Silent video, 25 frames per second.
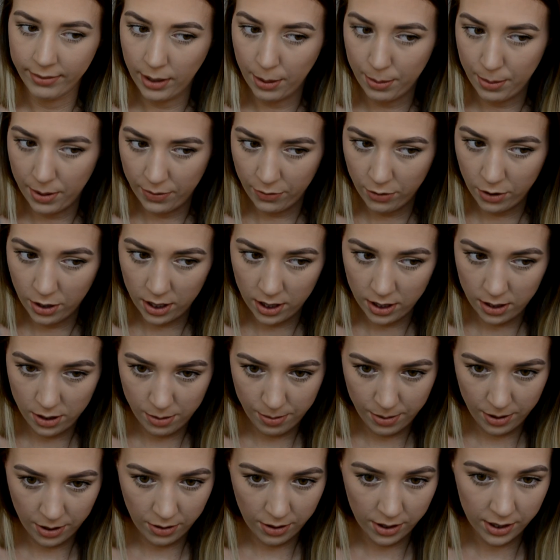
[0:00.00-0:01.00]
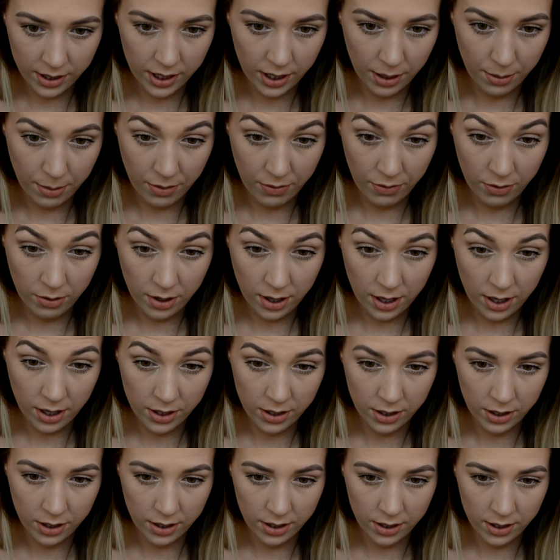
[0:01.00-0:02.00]
I mean, I've got a little bit of creasing in my forehead,
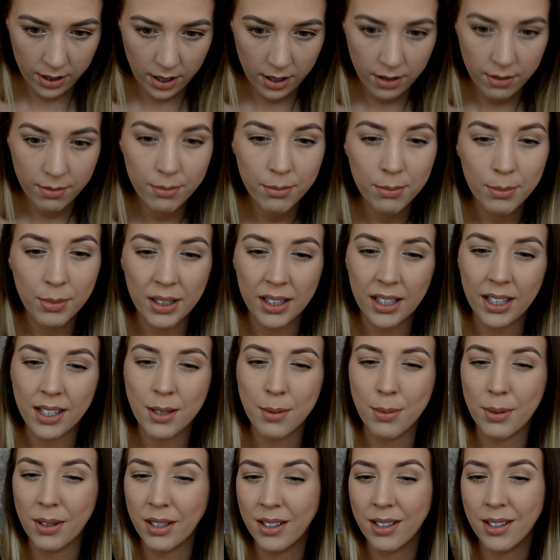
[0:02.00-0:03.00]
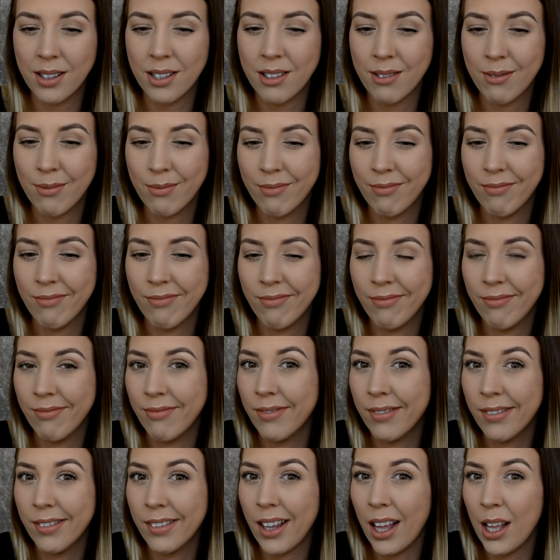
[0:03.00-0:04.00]
as you can see, but that's because
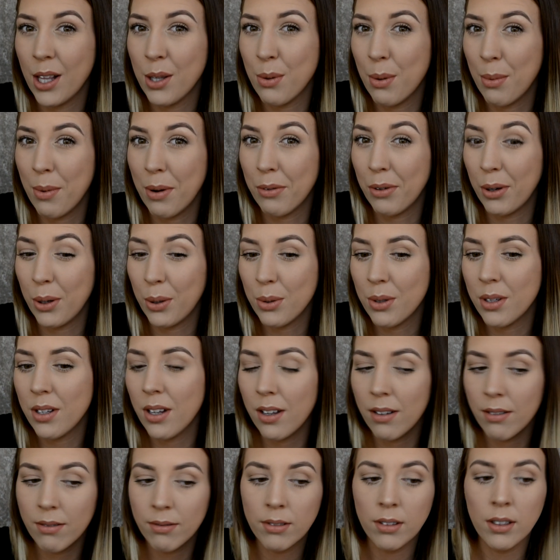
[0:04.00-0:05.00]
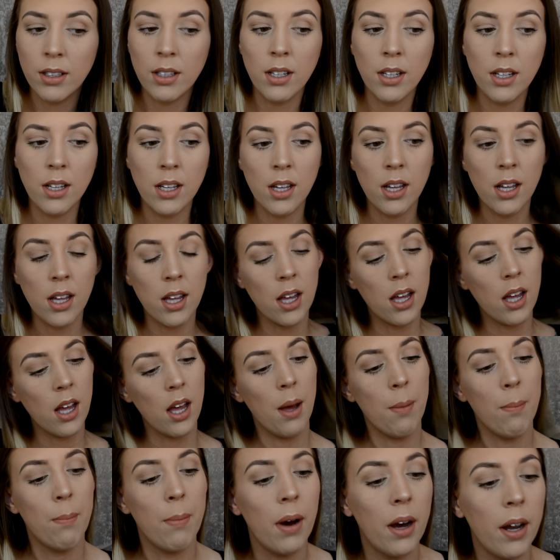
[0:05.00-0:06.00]
that's where my wrinkles are.
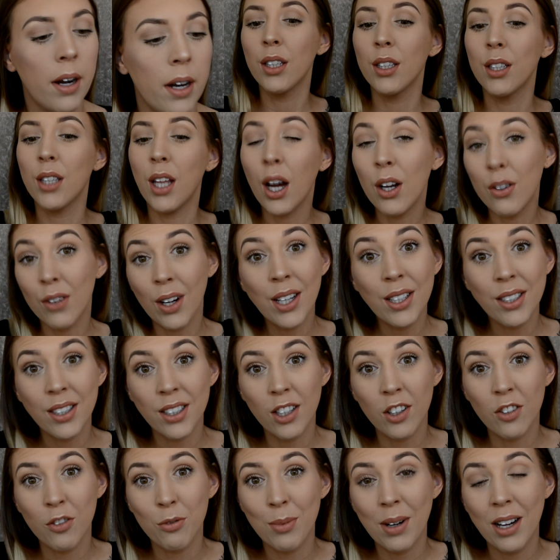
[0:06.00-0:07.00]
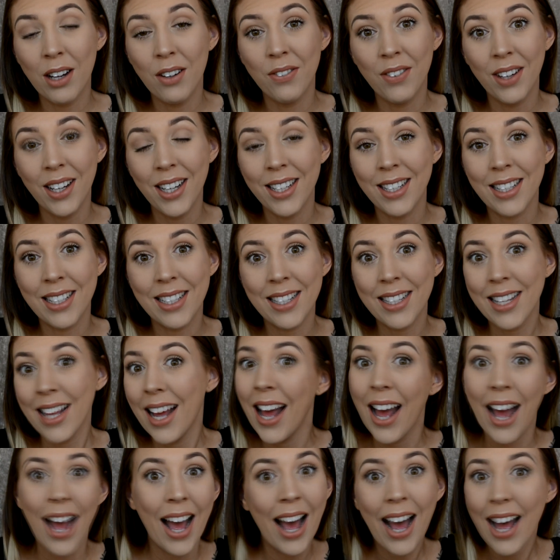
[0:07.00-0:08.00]
But the rest of my face
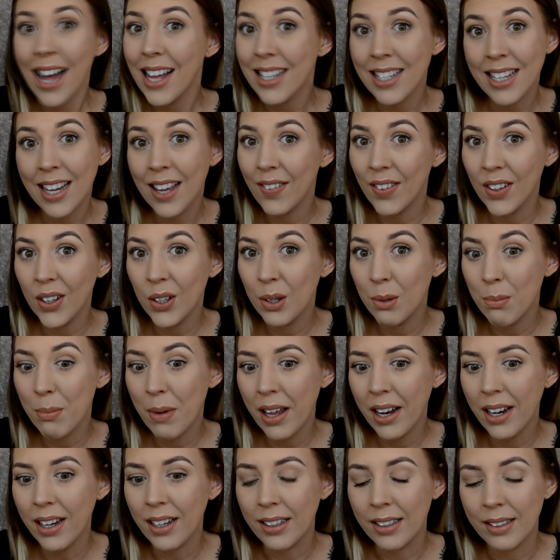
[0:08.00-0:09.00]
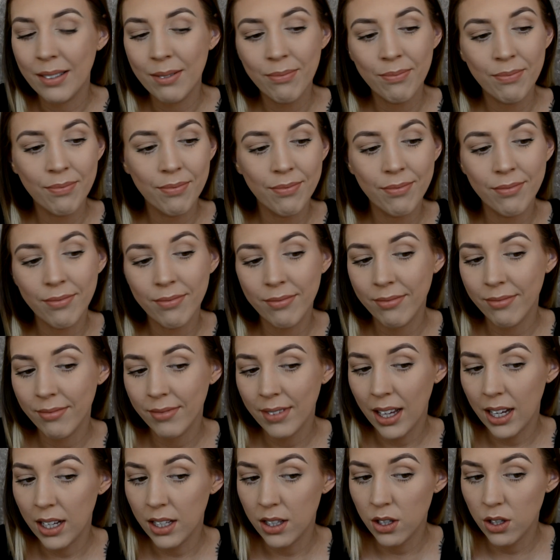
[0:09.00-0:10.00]
has never looked better.
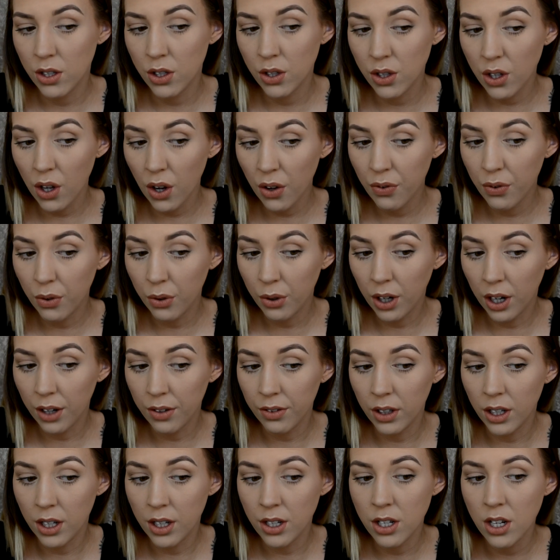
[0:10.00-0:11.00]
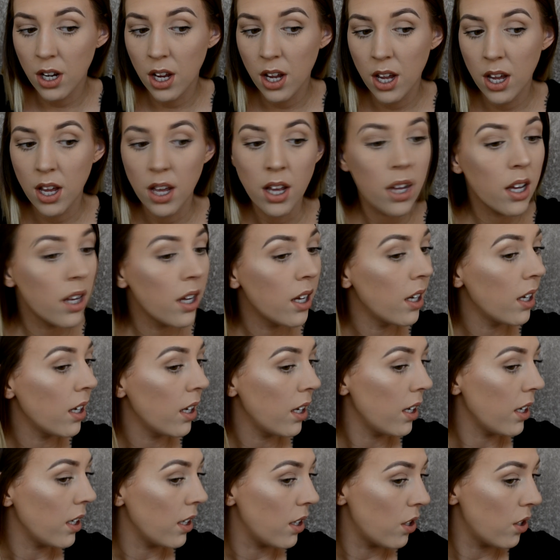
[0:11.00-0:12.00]
It's so full coverage,
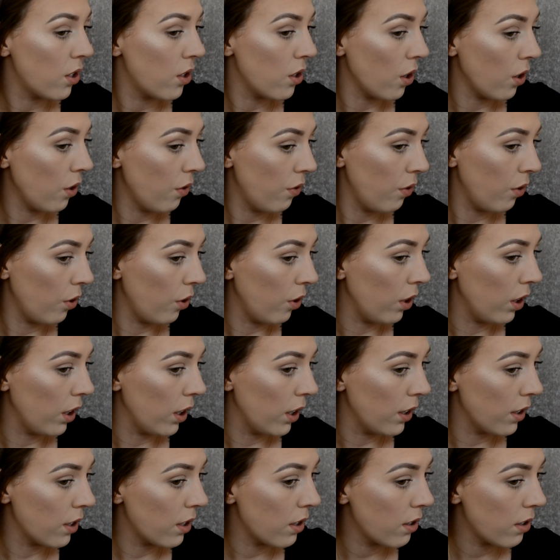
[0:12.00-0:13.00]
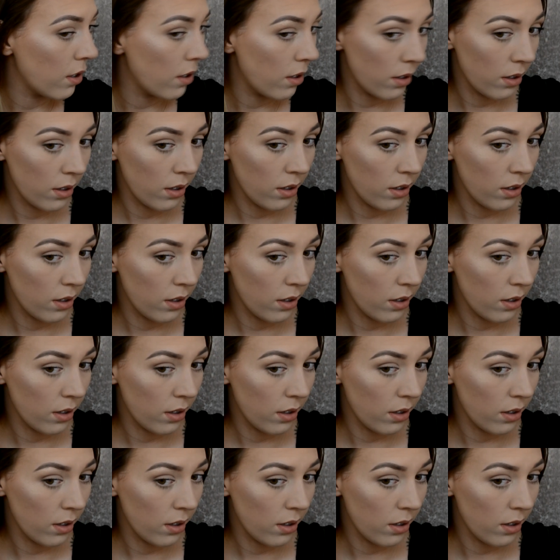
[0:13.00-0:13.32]
it's so flawless.